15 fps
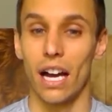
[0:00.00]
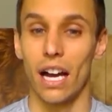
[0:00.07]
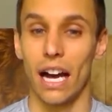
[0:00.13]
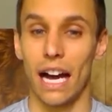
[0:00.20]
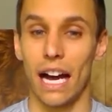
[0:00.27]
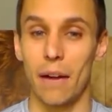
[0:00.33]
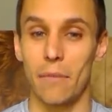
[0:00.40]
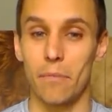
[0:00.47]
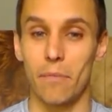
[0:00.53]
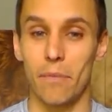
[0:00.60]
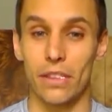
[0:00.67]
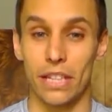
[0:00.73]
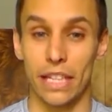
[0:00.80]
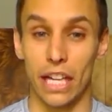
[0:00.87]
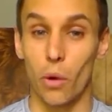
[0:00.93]

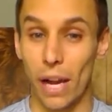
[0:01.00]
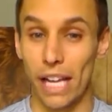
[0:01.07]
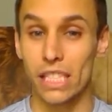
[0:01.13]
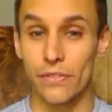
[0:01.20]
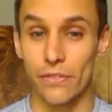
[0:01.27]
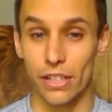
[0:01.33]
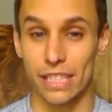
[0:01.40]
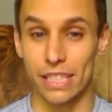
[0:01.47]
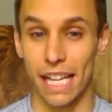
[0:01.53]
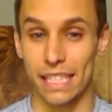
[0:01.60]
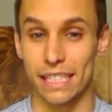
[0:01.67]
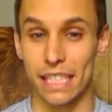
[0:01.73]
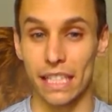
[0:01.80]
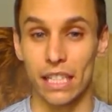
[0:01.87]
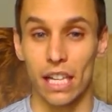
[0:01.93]
the equation for
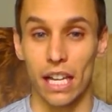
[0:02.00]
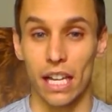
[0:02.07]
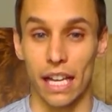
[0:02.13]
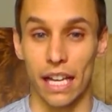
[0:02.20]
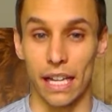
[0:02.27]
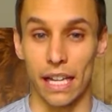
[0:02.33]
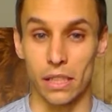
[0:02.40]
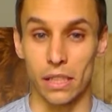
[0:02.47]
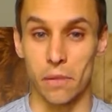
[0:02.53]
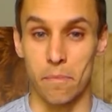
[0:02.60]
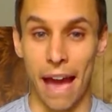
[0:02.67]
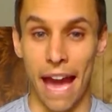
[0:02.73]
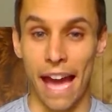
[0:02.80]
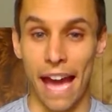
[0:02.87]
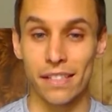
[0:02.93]
density is
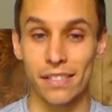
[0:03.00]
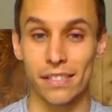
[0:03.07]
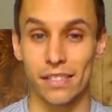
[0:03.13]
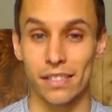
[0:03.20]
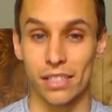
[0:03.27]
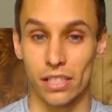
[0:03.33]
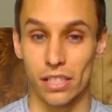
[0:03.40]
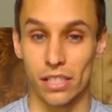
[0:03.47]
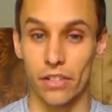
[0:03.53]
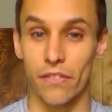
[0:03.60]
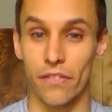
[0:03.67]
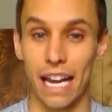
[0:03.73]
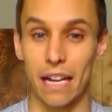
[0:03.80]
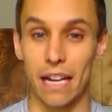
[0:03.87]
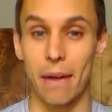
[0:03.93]
mass
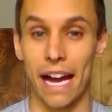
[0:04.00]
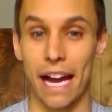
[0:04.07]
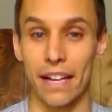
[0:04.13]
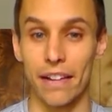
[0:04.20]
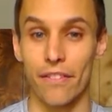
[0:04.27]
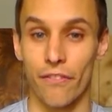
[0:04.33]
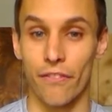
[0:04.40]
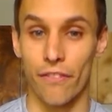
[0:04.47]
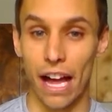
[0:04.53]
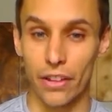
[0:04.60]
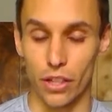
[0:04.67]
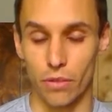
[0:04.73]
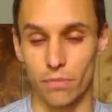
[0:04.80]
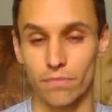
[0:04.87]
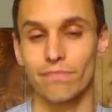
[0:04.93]
divided by
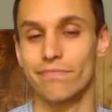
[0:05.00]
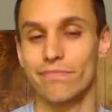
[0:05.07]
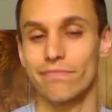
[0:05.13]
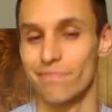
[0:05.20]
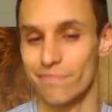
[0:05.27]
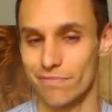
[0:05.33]
volume,